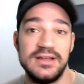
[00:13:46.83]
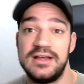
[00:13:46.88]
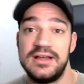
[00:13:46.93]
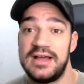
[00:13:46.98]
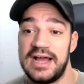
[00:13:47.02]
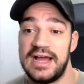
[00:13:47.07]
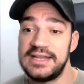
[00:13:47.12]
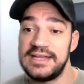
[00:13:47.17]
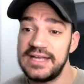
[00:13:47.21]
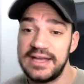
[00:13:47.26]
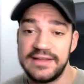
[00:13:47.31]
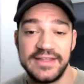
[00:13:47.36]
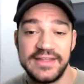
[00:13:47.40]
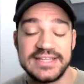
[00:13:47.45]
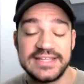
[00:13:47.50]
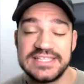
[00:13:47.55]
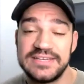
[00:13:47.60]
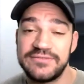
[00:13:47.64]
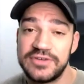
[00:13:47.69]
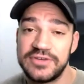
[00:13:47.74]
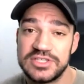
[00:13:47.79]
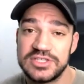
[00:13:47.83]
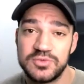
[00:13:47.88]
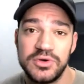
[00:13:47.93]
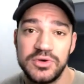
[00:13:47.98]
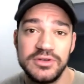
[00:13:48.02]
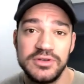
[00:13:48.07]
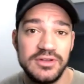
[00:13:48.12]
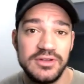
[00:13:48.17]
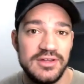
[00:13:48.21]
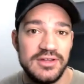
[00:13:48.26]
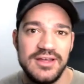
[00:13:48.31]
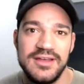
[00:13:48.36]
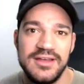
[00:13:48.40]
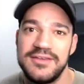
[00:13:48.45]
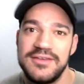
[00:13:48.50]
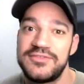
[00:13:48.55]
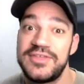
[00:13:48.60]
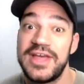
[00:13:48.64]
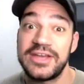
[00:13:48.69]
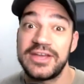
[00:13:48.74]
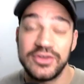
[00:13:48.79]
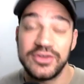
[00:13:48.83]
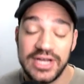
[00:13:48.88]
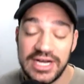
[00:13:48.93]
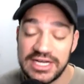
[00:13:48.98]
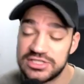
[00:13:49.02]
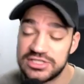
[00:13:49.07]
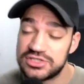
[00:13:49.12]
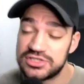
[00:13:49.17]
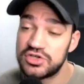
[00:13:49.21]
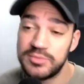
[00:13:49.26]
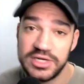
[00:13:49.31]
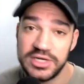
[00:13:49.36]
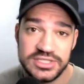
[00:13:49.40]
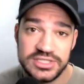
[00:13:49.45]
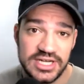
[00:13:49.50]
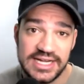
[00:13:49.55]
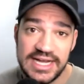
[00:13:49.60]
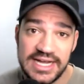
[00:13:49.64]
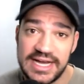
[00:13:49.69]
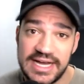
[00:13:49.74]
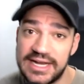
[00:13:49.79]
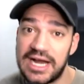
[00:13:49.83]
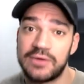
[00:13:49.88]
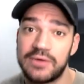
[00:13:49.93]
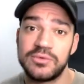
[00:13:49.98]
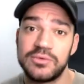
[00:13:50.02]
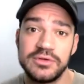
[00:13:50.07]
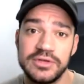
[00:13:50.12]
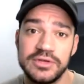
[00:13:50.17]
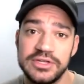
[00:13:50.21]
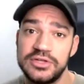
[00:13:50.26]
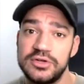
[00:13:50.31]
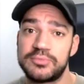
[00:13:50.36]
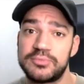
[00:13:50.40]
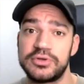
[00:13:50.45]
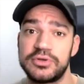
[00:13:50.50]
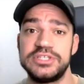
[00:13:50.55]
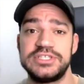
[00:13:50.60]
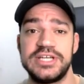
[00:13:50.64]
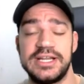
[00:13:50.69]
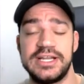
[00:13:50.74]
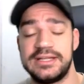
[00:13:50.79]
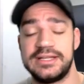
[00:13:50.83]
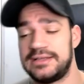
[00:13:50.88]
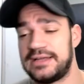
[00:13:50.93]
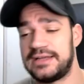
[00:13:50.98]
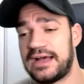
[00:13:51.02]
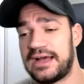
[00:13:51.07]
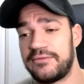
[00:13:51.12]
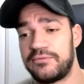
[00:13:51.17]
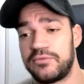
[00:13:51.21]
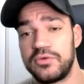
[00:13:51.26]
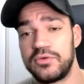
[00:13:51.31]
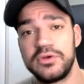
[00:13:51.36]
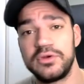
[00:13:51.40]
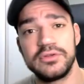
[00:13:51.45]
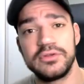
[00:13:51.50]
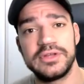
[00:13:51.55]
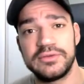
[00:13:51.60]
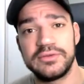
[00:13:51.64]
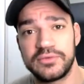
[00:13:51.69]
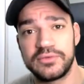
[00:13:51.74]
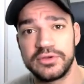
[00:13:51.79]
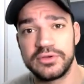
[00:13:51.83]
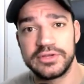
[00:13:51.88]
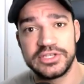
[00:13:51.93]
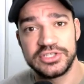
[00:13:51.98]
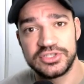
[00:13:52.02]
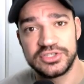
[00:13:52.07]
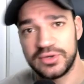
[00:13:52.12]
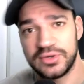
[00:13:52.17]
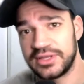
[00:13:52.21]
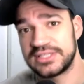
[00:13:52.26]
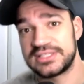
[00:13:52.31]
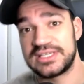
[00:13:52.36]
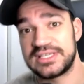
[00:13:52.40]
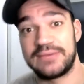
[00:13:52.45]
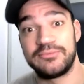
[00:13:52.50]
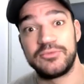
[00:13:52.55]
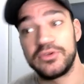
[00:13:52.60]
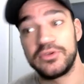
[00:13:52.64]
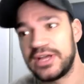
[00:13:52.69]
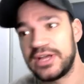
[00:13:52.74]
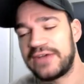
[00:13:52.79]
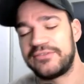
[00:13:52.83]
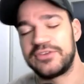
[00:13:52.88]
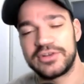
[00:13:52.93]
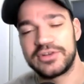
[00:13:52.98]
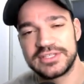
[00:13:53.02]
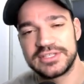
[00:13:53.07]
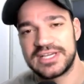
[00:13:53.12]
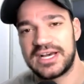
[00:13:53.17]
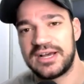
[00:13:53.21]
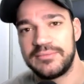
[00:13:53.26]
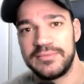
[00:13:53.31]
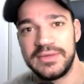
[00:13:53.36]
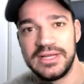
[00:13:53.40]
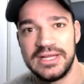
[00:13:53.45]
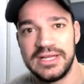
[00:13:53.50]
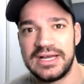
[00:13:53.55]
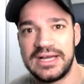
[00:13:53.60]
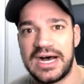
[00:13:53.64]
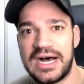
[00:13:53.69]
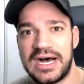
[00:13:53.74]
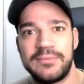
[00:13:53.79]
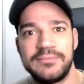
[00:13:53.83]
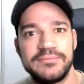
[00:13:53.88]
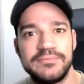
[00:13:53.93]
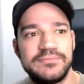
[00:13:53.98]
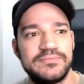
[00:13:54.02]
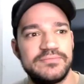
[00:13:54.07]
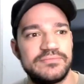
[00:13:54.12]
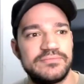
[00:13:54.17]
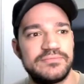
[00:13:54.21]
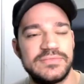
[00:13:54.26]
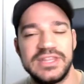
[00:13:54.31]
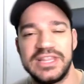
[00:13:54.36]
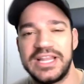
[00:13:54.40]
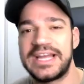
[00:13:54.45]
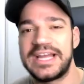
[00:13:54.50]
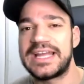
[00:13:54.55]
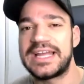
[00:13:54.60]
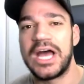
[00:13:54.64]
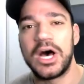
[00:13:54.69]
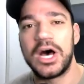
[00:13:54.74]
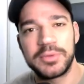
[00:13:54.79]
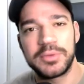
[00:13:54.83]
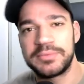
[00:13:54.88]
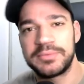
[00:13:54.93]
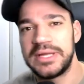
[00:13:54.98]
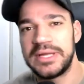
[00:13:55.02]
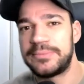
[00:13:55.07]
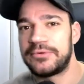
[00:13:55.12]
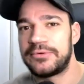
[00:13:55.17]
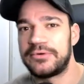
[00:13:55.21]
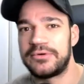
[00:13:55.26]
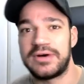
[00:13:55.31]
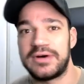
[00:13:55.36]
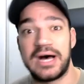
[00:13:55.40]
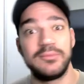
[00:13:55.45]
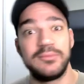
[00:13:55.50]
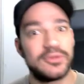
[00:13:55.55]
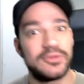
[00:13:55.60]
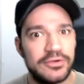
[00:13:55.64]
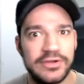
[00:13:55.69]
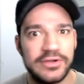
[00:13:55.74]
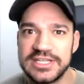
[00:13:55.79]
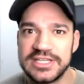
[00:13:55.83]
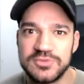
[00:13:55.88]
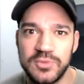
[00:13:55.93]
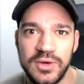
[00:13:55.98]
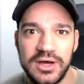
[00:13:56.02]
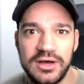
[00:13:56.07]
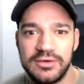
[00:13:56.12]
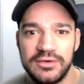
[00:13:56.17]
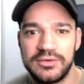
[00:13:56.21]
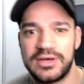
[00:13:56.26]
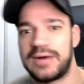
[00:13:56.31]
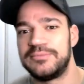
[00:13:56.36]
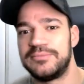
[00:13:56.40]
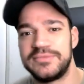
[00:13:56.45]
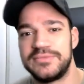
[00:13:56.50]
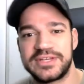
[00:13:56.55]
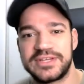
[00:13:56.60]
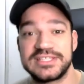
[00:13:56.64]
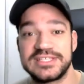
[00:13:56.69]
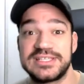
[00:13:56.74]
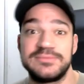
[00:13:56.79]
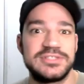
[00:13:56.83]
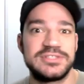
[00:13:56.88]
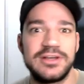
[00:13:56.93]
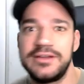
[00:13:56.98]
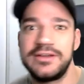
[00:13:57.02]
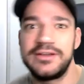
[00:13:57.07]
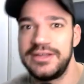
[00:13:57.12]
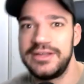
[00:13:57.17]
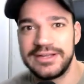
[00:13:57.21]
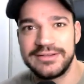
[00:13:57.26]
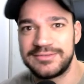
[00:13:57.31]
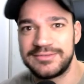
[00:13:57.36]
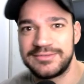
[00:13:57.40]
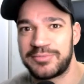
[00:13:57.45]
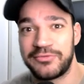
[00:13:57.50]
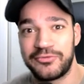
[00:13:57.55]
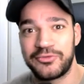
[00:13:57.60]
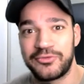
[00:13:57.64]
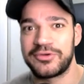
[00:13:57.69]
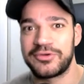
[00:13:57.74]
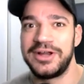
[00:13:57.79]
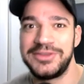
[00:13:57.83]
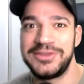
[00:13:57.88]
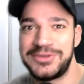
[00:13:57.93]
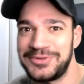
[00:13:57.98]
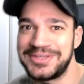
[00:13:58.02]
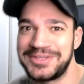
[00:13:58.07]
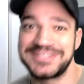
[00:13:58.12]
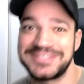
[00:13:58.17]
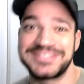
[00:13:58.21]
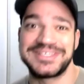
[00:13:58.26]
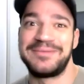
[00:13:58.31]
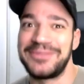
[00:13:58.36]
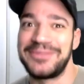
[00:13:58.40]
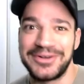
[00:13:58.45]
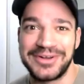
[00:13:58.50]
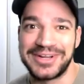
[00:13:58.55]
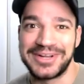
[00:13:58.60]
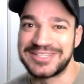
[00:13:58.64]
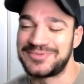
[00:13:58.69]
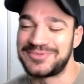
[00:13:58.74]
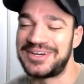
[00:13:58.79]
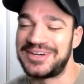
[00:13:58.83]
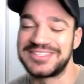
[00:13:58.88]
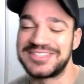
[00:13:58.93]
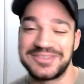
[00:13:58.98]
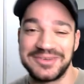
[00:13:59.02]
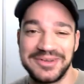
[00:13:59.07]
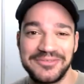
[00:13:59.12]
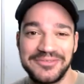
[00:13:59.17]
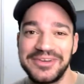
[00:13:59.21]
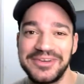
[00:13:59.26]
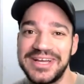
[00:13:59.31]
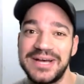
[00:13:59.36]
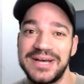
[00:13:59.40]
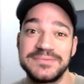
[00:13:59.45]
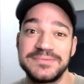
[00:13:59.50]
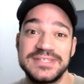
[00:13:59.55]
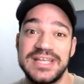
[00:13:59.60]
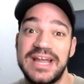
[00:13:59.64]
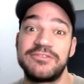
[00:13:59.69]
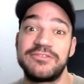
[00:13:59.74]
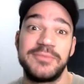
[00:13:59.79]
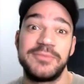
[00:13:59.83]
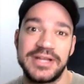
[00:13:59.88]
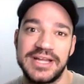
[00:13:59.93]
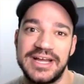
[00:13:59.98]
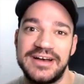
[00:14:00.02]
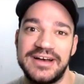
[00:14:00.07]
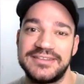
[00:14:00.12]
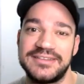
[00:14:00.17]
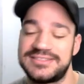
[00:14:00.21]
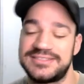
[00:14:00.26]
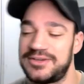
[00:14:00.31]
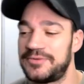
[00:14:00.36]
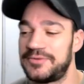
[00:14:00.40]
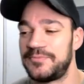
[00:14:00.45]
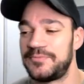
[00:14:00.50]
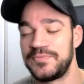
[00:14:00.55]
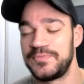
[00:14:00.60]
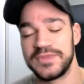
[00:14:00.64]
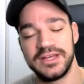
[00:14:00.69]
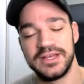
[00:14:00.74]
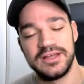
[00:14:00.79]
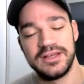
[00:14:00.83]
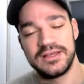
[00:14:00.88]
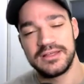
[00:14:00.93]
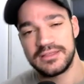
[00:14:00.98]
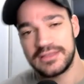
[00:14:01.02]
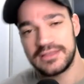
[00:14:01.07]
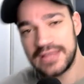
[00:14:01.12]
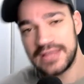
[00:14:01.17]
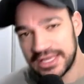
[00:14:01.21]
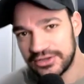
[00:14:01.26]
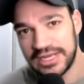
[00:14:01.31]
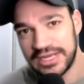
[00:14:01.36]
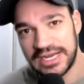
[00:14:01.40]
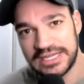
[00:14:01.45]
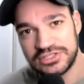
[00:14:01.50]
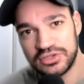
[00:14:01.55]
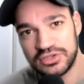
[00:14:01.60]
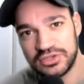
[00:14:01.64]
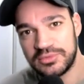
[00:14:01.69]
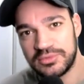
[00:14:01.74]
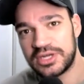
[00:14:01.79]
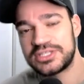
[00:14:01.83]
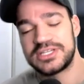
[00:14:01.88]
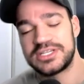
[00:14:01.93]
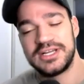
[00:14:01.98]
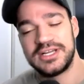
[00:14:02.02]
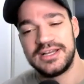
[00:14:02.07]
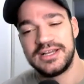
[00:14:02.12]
And yeah, that's it for this one. Thank you guys so much. Again, I really do appreciate it. I've really, really enjoyed this. I'm really having a good time. I'm like helping people. I'm learning as well. Because I'm studying before I do this, and I'm learning as well. So it really helps everybody out. So thank you guys so much.